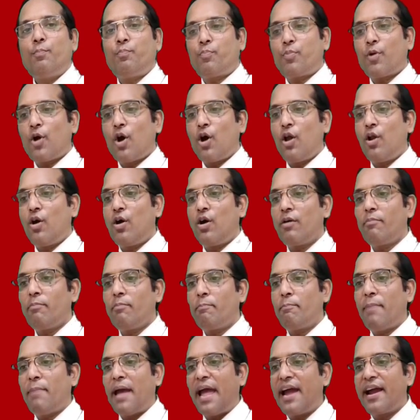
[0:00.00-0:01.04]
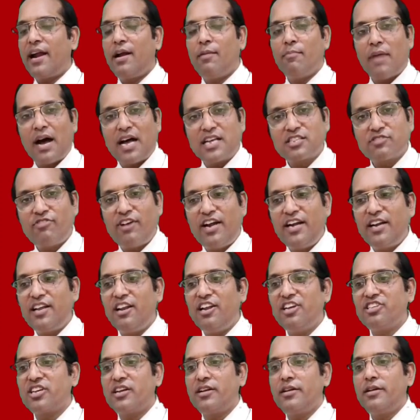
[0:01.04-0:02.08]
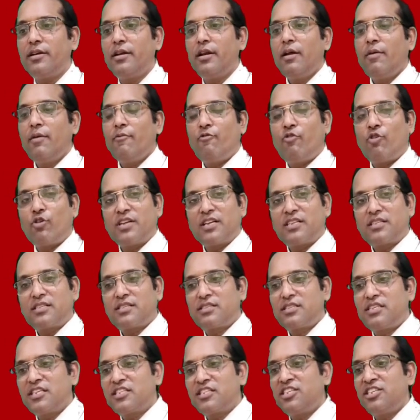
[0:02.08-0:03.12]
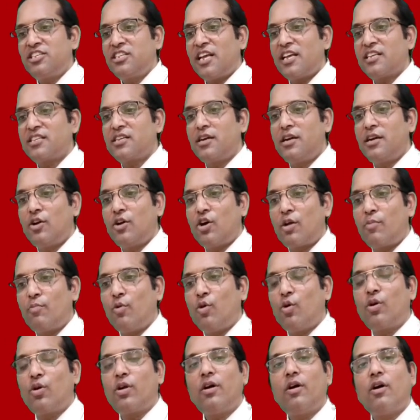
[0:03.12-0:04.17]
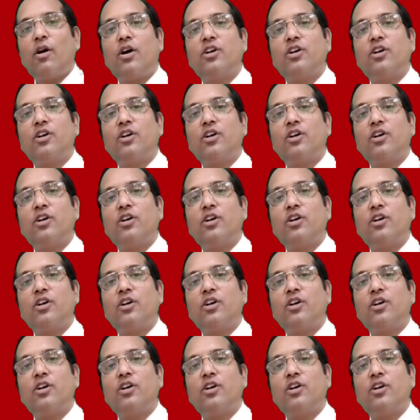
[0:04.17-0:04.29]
Prolonged bag and mask ventilation for the 60 seconds or more,